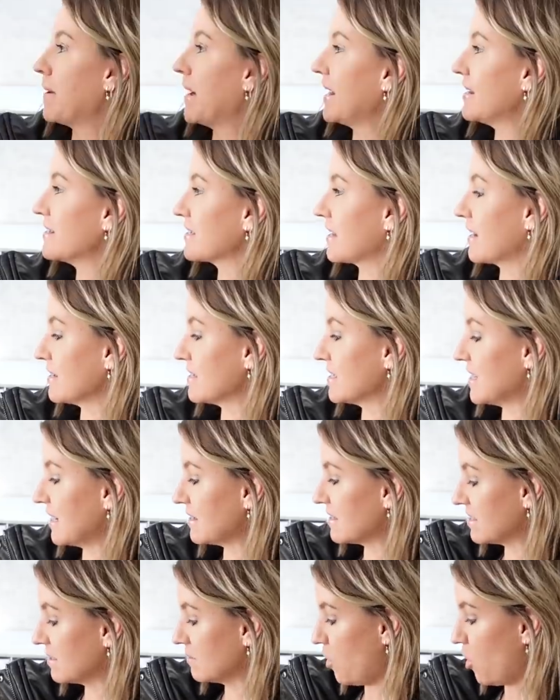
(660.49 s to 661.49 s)
I just got a
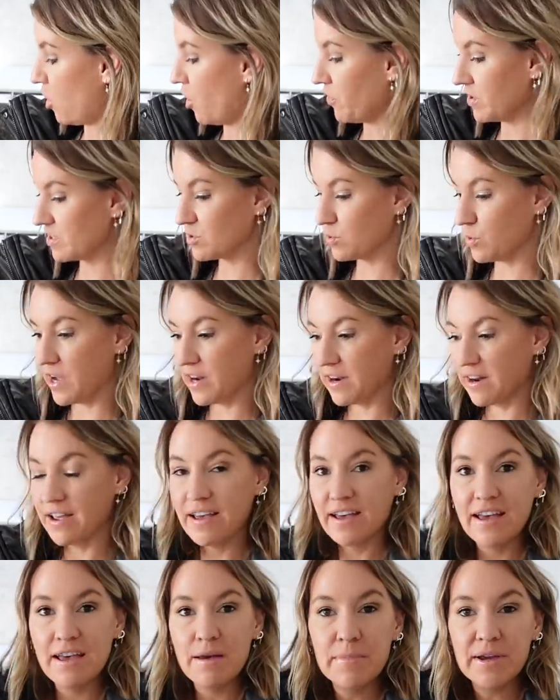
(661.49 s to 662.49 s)
size small in this one
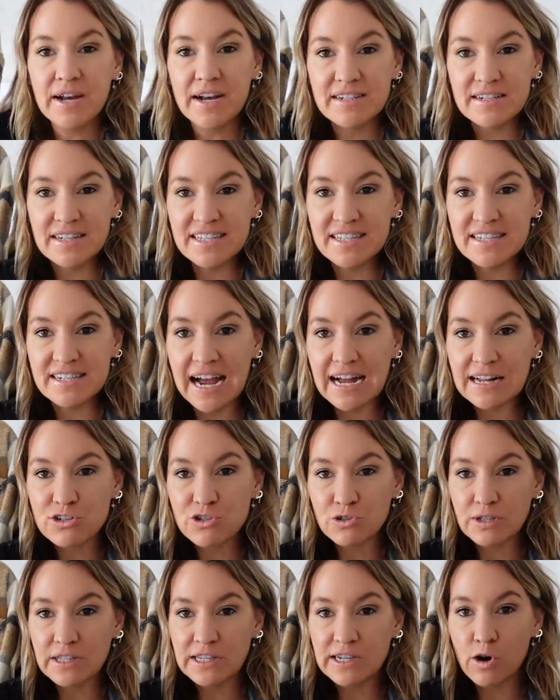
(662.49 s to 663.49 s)
because it's
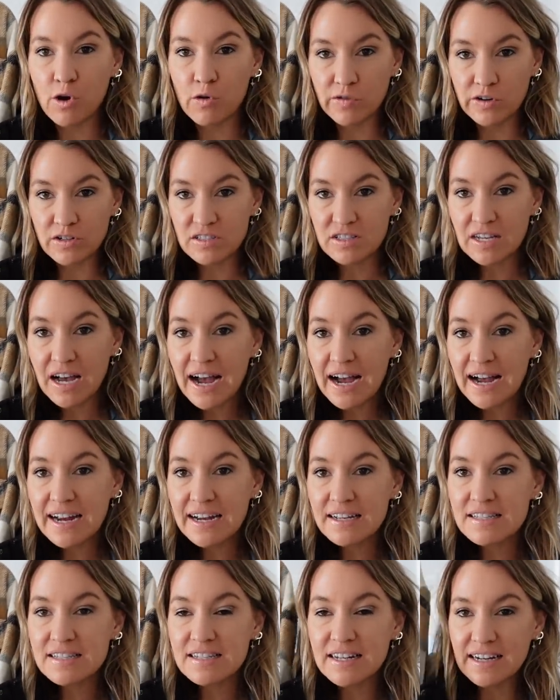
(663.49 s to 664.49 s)
naturally
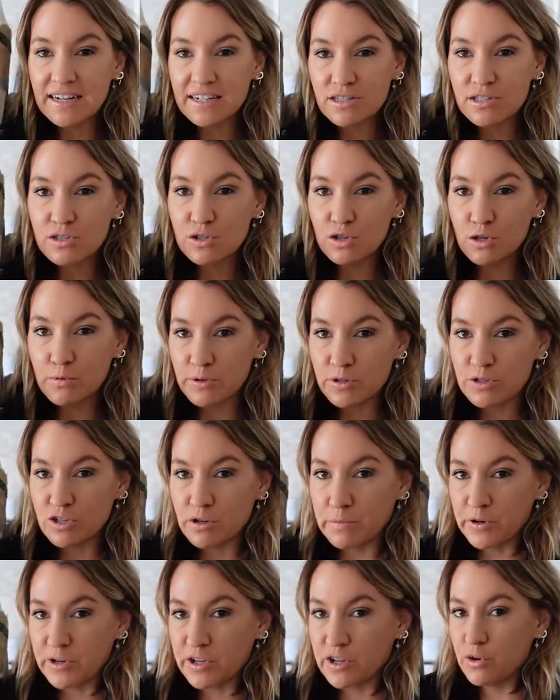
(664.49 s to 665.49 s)
oversized and it's super,
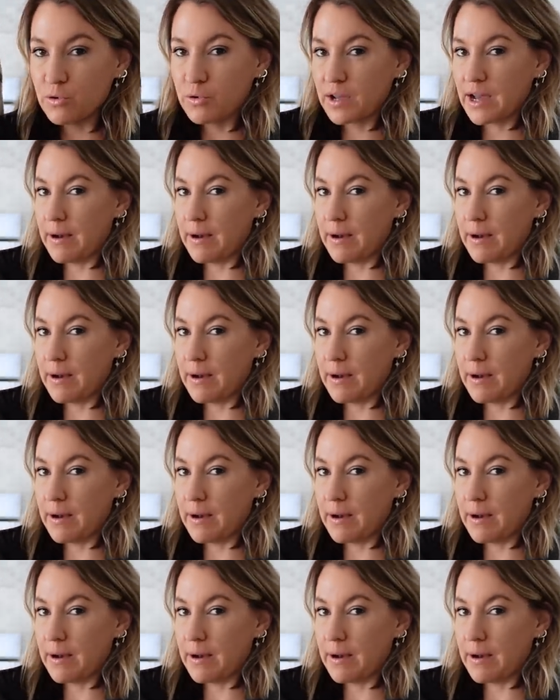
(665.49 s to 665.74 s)
super cute and